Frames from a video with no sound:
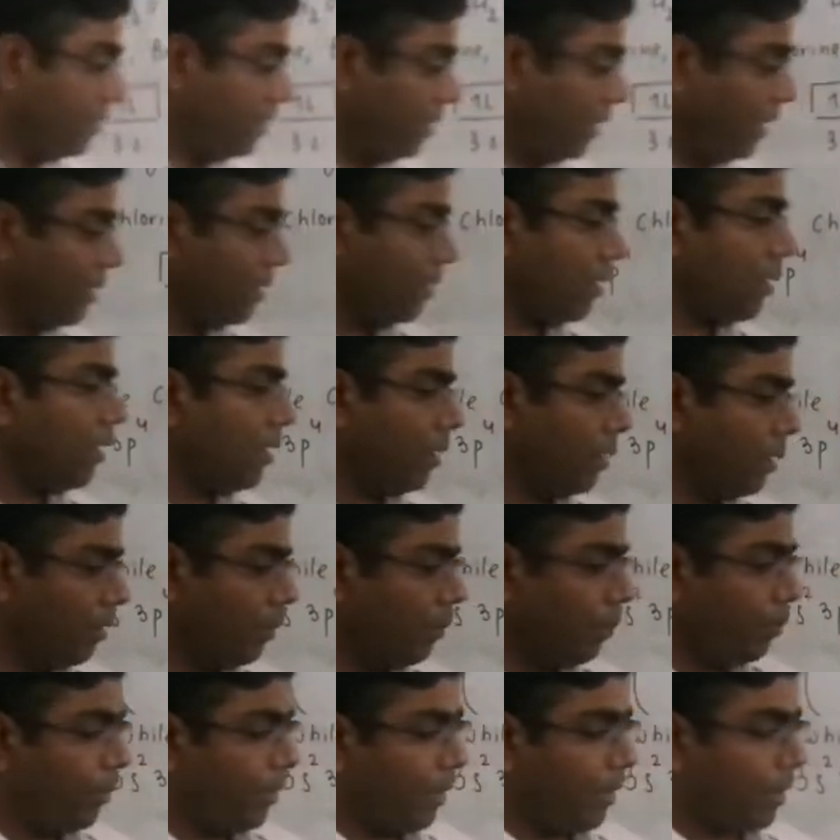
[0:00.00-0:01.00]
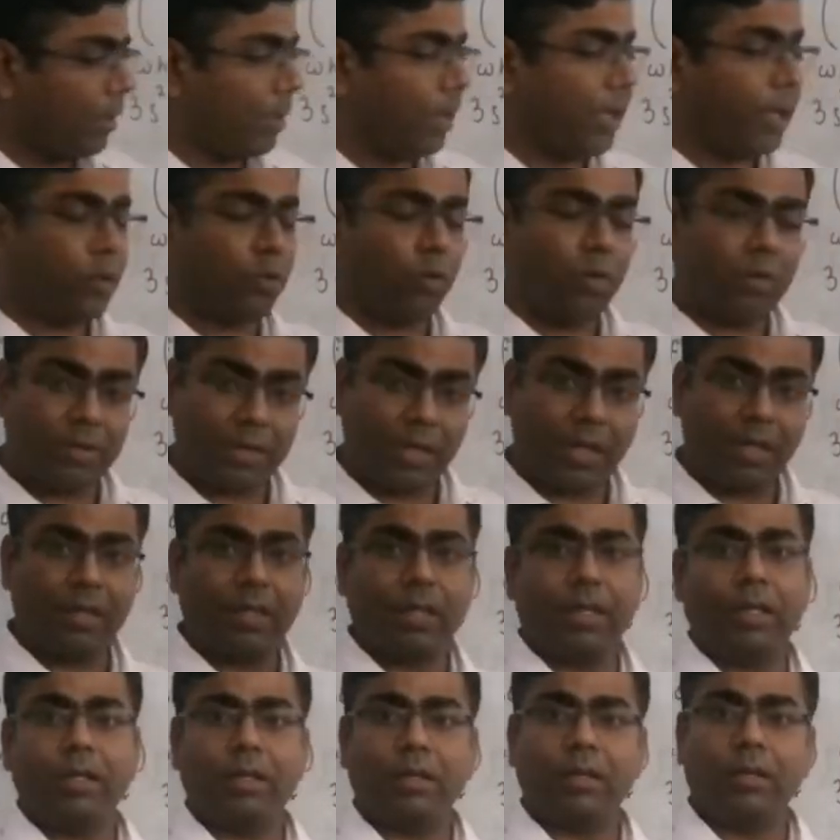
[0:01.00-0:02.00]
6 unpaired electrons
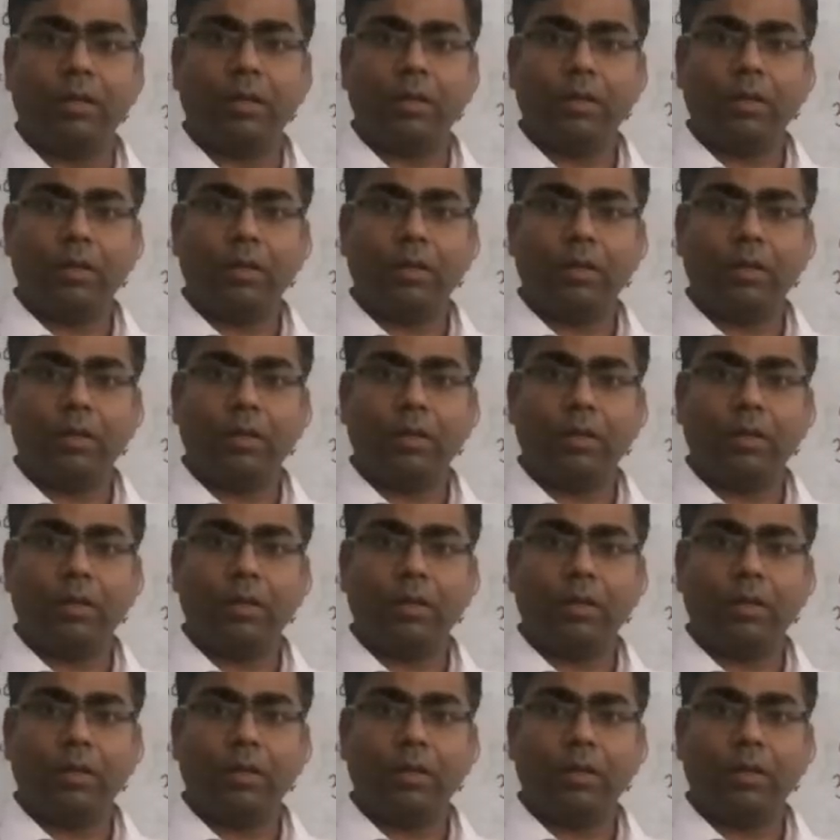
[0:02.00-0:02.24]
are there.